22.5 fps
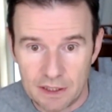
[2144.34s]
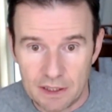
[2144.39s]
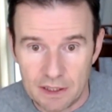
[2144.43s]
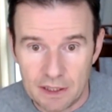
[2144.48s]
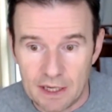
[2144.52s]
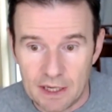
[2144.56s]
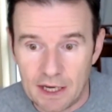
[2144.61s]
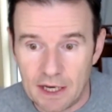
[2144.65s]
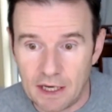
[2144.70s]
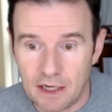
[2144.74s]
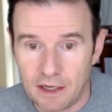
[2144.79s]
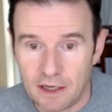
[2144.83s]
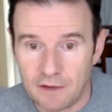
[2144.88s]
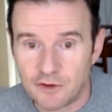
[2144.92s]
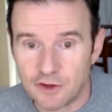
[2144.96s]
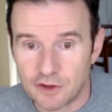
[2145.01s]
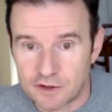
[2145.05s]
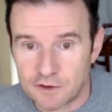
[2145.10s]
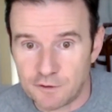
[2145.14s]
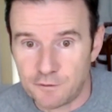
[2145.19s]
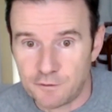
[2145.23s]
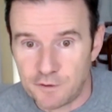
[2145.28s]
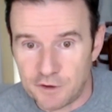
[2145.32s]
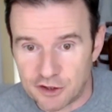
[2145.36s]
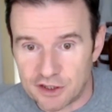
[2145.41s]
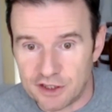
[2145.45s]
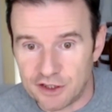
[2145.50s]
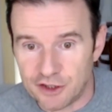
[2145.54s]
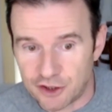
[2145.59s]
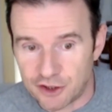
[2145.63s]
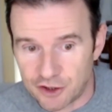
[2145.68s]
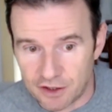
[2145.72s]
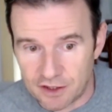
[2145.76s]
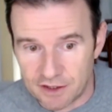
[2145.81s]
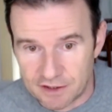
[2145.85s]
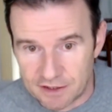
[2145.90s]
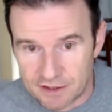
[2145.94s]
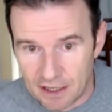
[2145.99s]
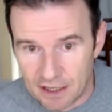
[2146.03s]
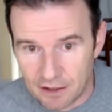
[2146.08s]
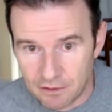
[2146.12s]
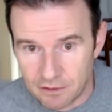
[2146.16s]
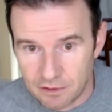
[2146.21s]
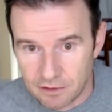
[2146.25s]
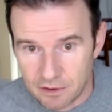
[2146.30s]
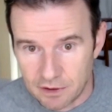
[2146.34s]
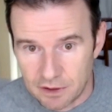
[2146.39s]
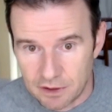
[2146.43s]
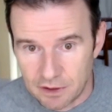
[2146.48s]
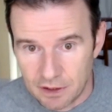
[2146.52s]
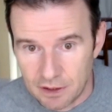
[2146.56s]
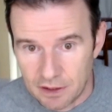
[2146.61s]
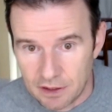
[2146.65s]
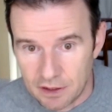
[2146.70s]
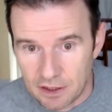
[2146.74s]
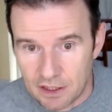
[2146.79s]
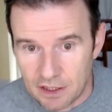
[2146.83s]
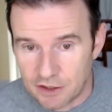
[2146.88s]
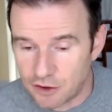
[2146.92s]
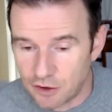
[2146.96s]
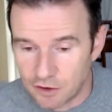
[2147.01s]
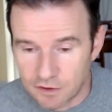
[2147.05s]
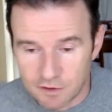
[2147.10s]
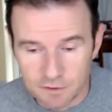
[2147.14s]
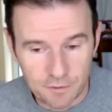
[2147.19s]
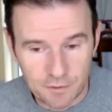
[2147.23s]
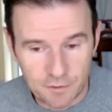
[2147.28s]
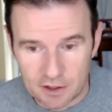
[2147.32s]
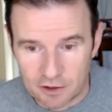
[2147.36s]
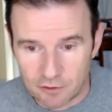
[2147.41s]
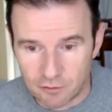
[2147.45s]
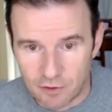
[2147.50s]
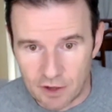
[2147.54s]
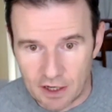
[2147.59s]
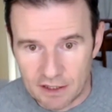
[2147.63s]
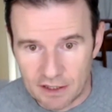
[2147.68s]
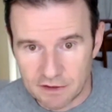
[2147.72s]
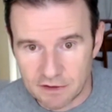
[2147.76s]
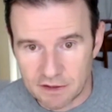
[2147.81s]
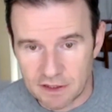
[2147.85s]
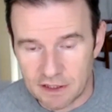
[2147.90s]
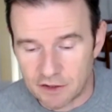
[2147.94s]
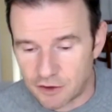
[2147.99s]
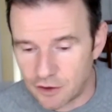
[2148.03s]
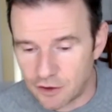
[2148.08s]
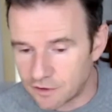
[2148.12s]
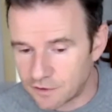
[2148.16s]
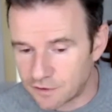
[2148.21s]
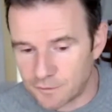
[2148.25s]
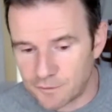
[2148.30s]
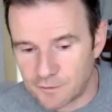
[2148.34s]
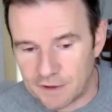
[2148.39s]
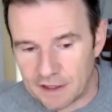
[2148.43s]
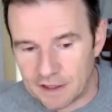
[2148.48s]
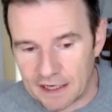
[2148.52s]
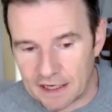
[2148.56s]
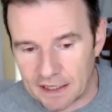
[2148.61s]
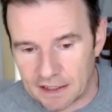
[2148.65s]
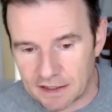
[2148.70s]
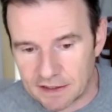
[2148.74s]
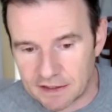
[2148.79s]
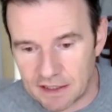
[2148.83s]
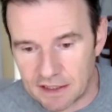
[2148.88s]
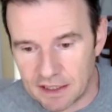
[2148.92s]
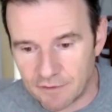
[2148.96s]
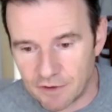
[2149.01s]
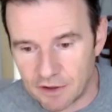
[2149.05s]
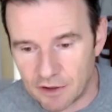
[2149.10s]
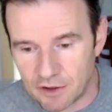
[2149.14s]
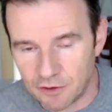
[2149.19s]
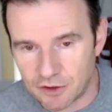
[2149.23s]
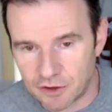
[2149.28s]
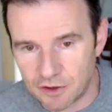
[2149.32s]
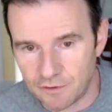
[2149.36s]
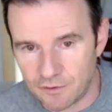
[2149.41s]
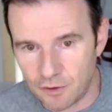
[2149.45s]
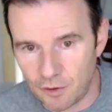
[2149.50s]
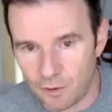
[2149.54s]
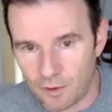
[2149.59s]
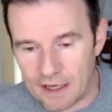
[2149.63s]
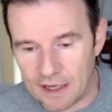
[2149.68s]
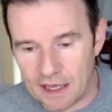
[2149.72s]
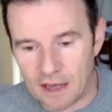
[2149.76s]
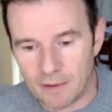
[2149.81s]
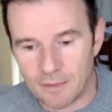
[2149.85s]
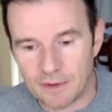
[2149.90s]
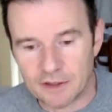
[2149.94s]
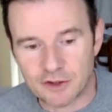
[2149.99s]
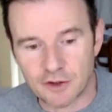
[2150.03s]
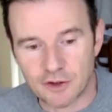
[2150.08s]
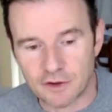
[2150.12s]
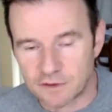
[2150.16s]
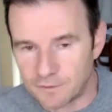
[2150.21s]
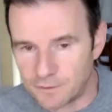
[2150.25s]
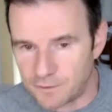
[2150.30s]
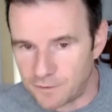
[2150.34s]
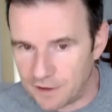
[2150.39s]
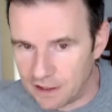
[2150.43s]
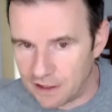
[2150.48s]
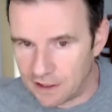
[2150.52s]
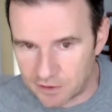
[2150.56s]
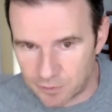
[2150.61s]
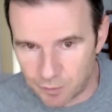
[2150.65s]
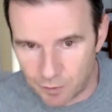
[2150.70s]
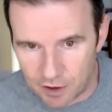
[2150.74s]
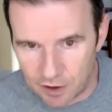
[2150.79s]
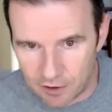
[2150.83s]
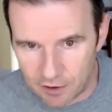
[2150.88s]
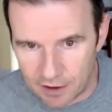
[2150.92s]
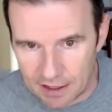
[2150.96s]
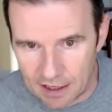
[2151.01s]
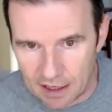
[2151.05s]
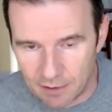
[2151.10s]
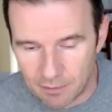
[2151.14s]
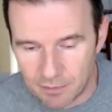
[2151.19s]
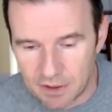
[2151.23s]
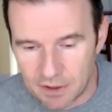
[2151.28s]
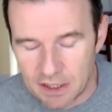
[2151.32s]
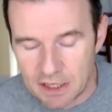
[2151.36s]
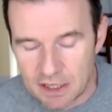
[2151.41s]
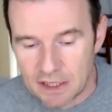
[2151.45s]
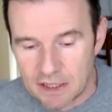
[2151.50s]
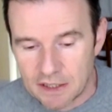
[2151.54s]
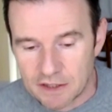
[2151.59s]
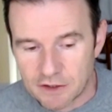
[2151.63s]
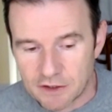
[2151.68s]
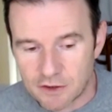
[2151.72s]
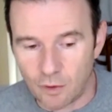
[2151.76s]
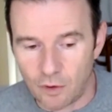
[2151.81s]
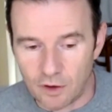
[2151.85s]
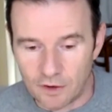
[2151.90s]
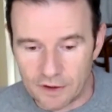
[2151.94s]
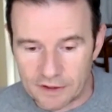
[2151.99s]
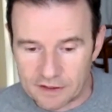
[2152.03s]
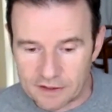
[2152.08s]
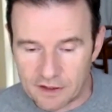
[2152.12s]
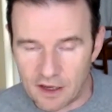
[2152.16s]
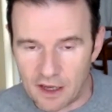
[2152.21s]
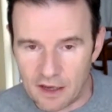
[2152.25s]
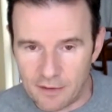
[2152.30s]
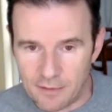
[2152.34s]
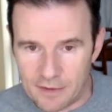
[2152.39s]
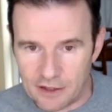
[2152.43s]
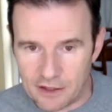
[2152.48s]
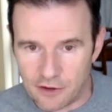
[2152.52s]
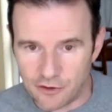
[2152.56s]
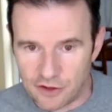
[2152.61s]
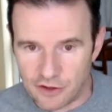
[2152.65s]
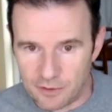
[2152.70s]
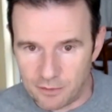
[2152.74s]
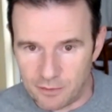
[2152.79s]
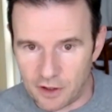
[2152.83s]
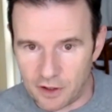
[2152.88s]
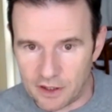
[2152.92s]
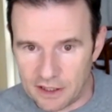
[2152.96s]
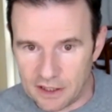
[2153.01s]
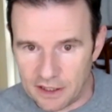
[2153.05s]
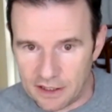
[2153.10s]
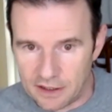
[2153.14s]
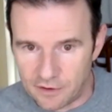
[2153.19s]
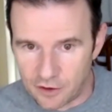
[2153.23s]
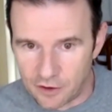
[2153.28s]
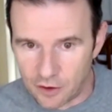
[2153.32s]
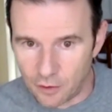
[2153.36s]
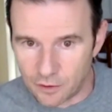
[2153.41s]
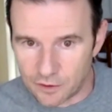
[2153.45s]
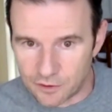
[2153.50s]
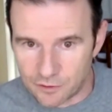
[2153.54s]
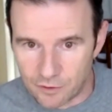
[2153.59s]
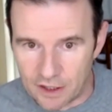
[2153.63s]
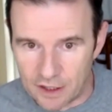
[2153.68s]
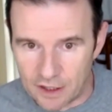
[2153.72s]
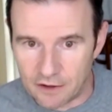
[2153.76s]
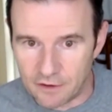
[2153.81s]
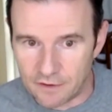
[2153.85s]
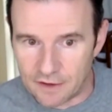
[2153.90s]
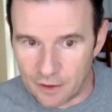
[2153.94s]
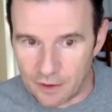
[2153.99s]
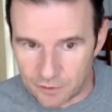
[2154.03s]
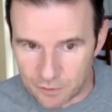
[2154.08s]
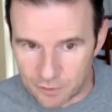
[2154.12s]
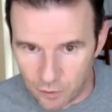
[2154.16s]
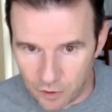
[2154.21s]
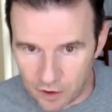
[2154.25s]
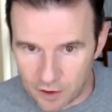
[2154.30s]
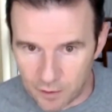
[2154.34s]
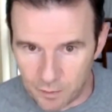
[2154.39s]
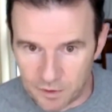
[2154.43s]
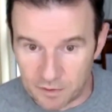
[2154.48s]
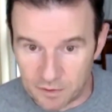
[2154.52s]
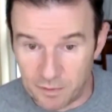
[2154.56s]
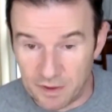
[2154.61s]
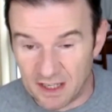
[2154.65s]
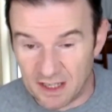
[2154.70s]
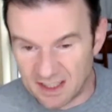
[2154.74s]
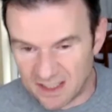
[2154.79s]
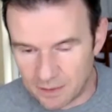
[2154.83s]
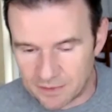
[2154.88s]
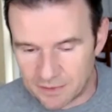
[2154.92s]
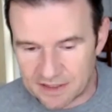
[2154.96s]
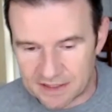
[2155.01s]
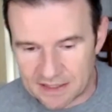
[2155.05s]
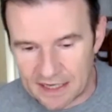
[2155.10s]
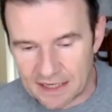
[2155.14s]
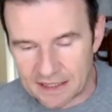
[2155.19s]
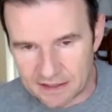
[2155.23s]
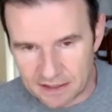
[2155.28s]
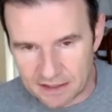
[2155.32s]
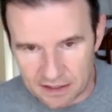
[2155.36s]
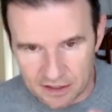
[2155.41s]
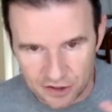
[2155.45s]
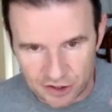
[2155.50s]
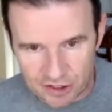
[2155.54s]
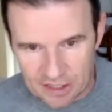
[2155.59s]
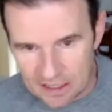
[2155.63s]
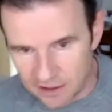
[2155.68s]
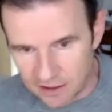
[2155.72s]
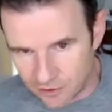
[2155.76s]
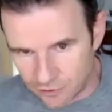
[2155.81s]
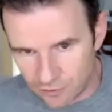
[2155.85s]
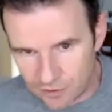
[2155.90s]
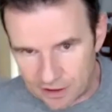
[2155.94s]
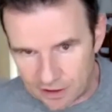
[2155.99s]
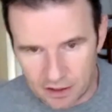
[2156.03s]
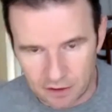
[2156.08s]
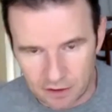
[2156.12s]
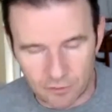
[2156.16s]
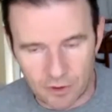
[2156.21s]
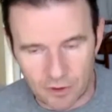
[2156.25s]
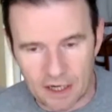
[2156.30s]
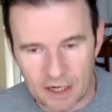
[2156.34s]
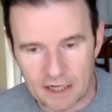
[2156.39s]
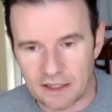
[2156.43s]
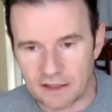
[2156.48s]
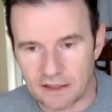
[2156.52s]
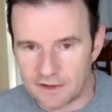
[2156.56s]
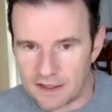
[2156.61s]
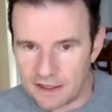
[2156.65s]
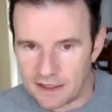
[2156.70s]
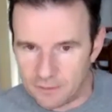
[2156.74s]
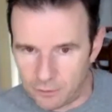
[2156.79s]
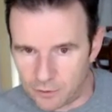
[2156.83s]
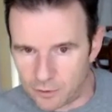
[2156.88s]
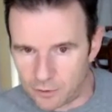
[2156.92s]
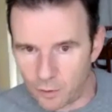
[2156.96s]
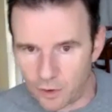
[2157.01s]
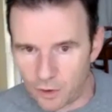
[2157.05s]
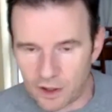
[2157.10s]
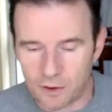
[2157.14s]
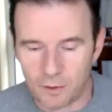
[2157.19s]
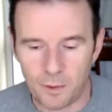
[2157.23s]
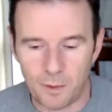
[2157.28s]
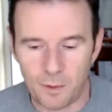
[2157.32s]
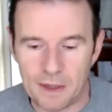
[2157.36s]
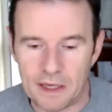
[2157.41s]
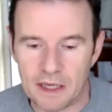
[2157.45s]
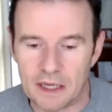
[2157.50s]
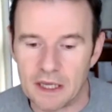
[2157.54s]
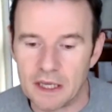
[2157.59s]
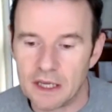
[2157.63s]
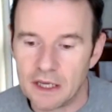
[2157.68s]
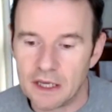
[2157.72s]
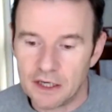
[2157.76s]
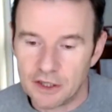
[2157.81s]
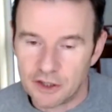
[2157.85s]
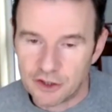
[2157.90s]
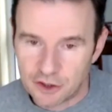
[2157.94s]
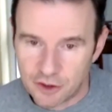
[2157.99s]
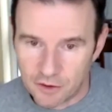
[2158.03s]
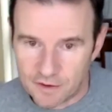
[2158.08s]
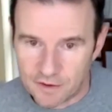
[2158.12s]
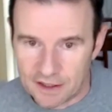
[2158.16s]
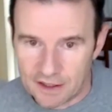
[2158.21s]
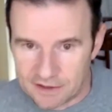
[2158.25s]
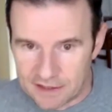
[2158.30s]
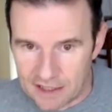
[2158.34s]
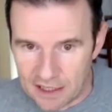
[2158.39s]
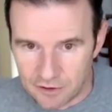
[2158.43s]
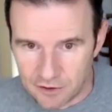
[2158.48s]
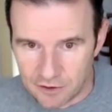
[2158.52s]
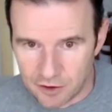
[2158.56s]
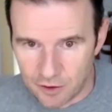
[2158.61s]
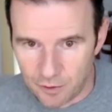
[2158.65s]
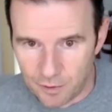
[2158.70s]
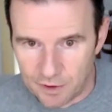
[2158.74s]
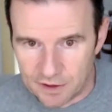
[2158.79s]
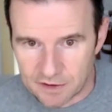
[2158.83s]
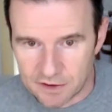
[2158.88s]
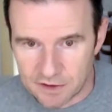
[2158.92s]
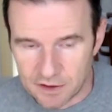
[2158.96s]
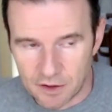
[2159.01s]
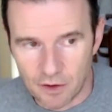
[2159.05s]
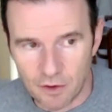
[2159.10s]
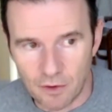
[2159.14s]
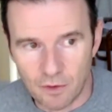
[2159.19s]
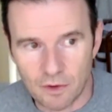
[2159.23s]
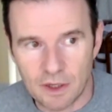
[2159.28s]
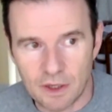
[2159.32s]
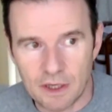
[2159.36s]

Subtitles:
and I've just officially shut it down. It doesn't feel right. It doesn't feel like it's an evolution of who I am. It doesn't feel it's where I am. So all the time, energy, money, and the ghostwriter that was working with me, because I'm dyslexic and challenged reading and writing, they were working with me, shut that down 2 weeks ago.